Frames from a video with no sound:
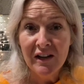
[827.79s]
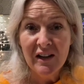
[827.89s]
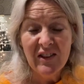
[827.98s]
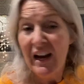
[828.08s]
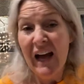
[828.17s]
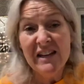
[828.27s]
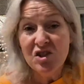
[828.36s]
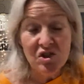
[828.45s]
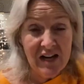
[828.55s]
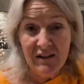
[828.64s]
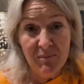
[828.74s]
the lights just
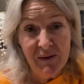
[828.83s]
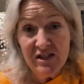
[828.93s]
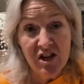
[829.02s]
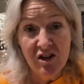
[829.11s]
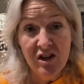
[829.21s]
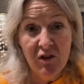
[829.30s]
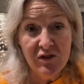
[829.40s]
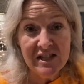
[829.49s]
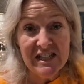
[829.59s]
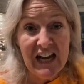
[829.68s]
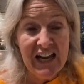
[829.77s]
haven't been turned. You know, there's
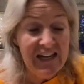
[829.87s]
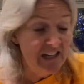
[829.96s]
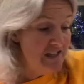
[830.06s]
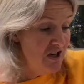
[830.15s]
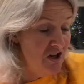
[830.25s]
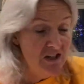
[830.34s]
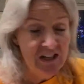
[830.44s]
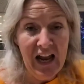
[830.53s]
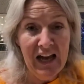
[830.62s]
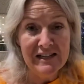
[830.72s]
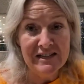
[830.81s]
a delay in turning the
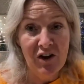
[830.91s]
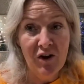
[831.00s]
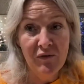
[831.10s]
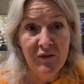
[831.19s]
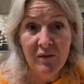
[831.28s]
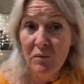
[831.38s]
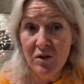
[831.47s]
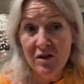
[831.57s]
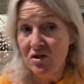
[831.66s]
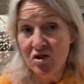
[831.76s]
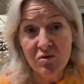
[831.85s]
lights off and there
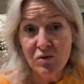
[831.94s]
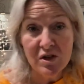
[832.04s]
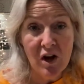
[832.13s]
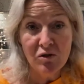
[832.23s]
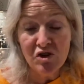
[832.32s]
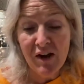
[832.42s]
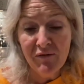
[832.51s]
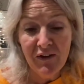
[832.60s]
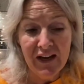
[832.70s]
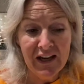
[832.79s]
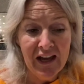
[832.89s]
just was no
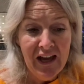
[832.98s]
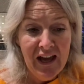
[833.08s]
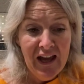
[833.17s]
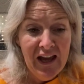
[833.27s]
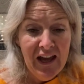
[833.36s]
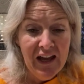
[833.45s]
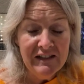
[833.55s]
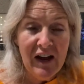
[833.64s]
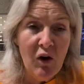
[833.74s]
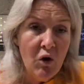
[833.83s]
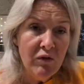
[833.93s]
traffic. And
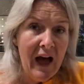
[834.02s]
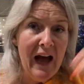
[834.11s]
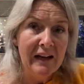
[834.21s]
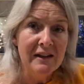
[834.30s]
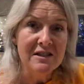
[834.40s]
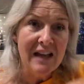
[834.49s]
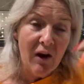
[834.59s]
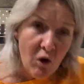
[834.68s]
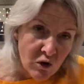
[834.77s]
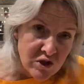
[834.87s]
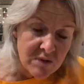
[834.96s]
yet all that angst, that
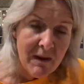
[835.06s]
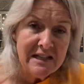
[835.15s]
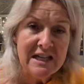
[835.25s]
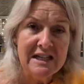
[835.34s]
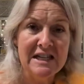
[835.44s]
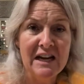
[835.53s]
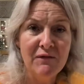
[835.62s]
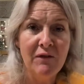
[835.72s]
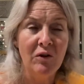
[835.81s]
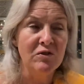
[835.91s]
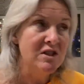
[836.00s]
automatic
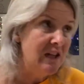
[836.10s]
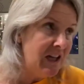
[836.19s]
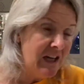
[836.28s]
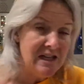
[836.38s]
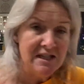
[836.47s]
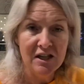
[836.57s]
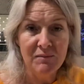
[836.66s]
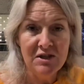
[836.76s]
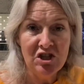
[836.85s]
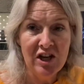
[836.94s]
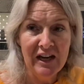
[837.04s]
default thinking it's going to be
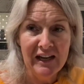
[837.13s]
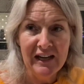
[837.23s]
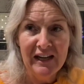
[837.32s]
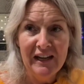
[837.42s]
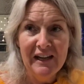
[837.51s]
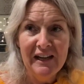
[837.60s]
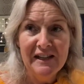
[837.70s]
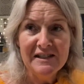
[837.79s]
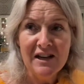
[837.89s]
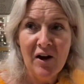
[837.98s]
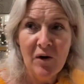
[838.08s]
shit.
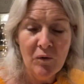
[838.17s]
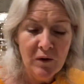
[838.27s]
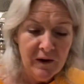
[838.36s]
So